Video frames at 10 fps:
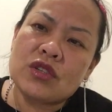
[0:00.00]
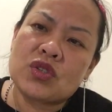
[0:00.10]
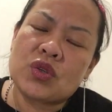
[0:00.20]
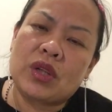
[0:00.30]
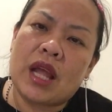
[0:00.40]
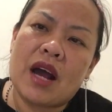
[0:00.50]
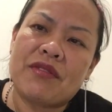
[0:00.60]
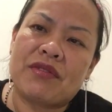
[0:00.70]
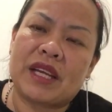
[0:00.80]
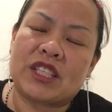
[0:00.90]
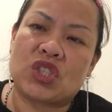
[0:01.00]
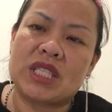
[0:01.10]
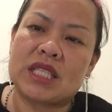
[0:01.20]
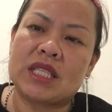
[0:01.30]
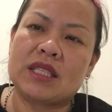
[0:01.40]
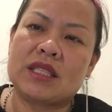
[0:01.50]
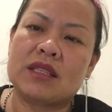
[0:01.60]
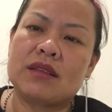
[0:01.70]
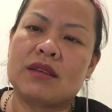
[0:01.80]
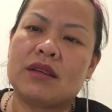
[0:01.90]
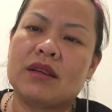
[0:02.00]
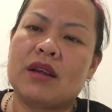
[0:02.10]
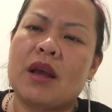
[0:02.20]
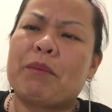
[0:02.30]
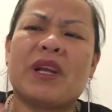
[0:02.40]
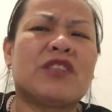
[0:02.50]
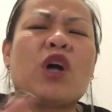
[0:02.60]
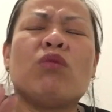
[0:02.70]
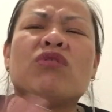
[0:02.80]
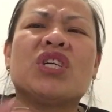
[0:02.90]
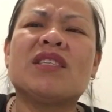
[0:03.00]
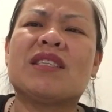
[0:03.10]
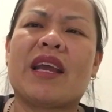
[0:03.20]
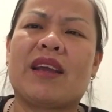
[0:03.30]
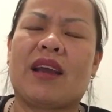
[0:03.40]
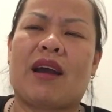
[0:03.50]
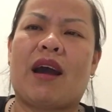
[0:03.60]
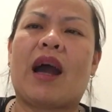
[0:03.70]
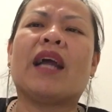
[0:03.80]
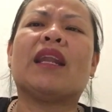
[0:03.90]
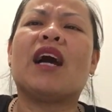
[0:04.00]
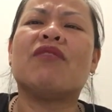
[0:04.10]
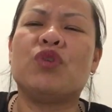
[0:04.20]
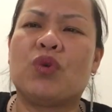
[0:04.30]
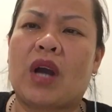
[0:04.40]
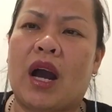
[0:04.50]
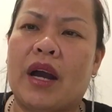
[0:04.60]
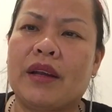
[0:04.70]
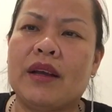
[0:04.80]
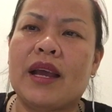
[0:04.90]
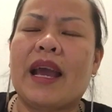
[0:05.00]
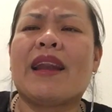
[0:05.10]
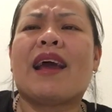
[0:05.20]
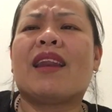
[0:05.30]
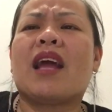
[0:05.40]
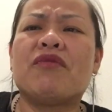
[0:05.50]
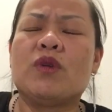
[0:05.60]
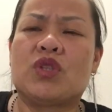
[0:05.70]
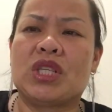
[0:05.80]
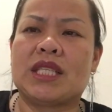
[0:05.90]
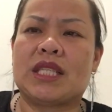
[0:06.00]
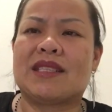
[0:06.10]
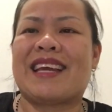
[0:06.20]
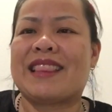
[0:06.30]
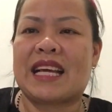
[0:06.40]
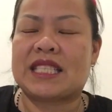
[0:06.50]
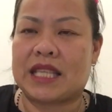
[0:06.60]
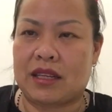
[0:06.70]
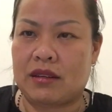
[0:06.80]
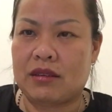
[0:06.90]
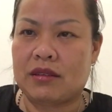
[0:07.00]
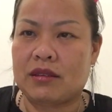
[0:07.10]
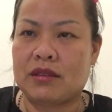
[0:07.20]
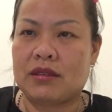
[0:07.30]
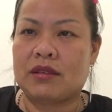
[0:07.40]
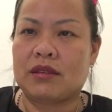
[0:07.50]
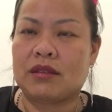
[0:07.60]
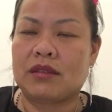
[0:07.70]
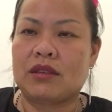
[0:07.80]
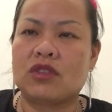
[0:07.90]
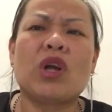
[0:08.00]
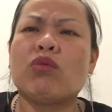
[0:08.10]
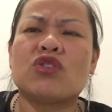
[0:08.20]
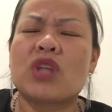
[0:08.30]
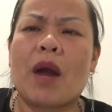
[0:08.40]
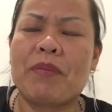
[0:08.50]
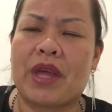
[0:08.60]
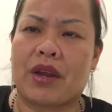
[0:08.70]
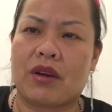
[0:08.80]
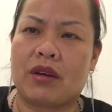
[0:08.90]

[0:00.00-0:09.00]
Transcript: to love like Jesus. But don't just say, I love you, God, and I love you, Jesus, and that's it. Don't stop there.